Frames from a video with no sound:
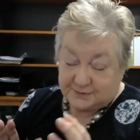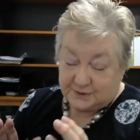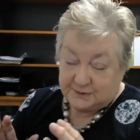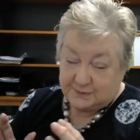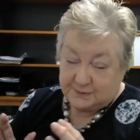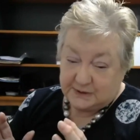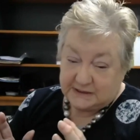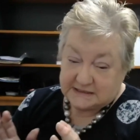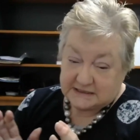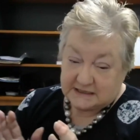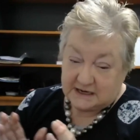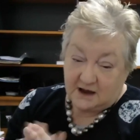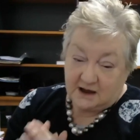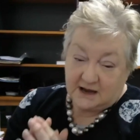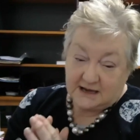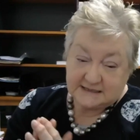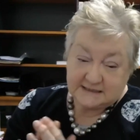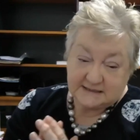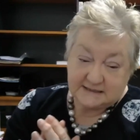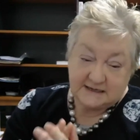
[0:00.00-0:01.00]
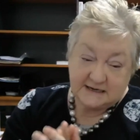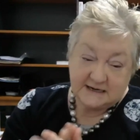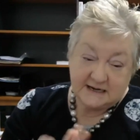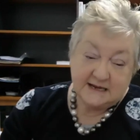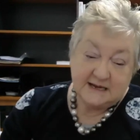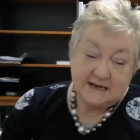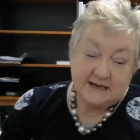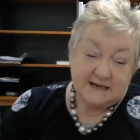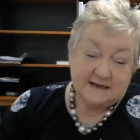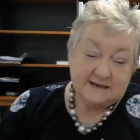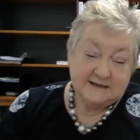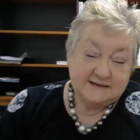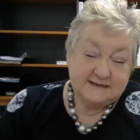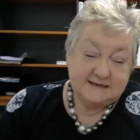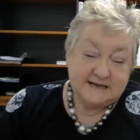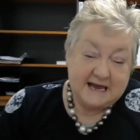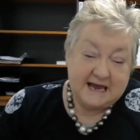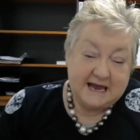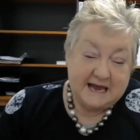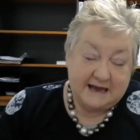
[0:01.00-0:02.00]
We'd be delighted
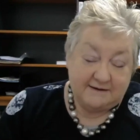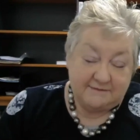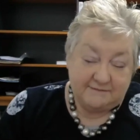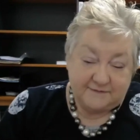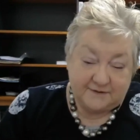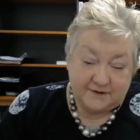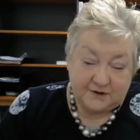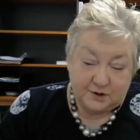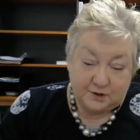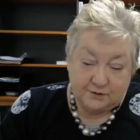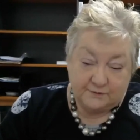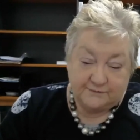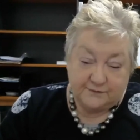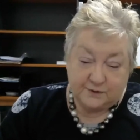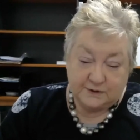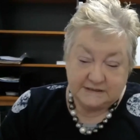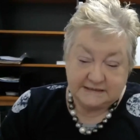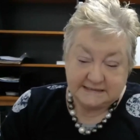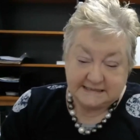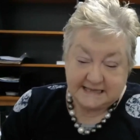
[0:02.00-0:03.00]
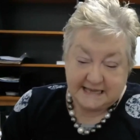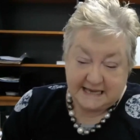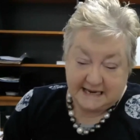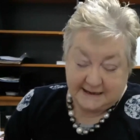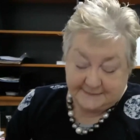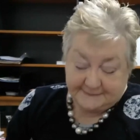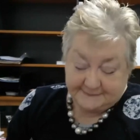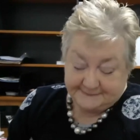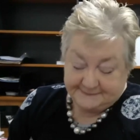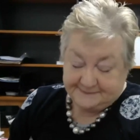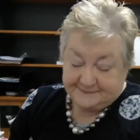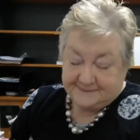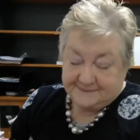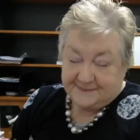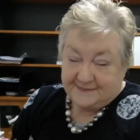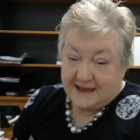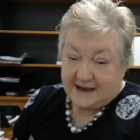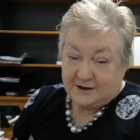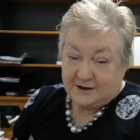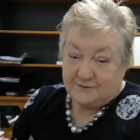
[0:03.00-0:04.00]
to have your voice there.
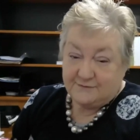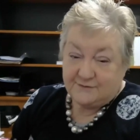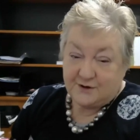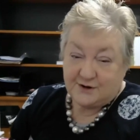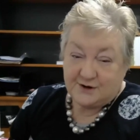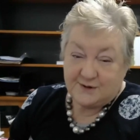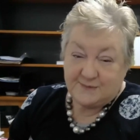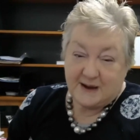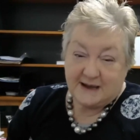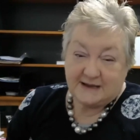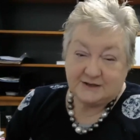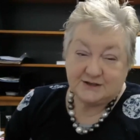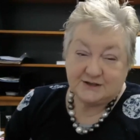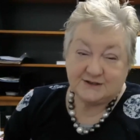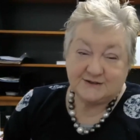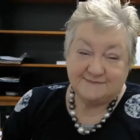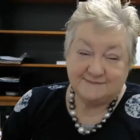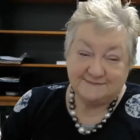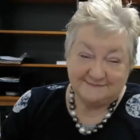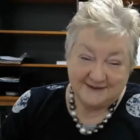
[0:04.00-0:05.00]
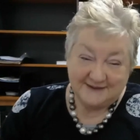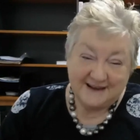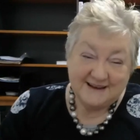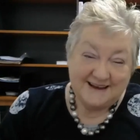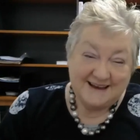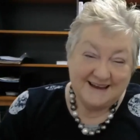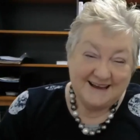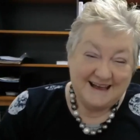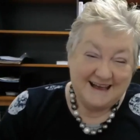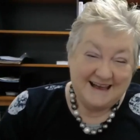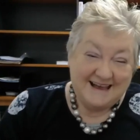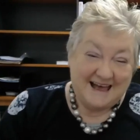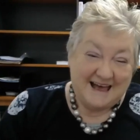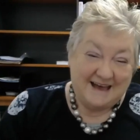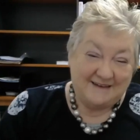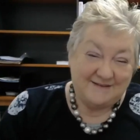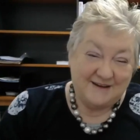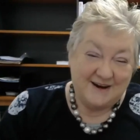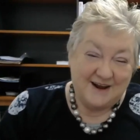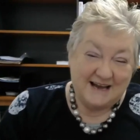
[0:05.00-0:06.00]
Thank you very much.
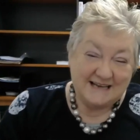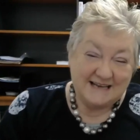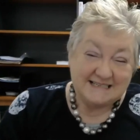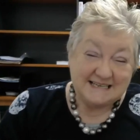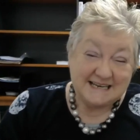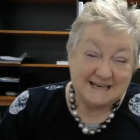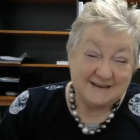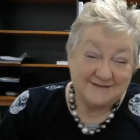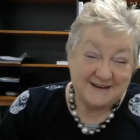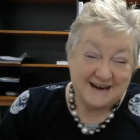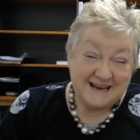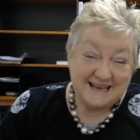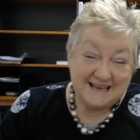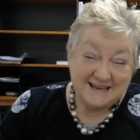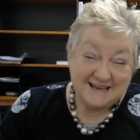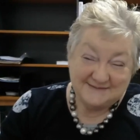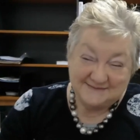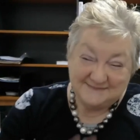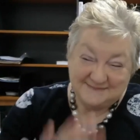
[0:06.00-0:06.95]
Have a nice evening.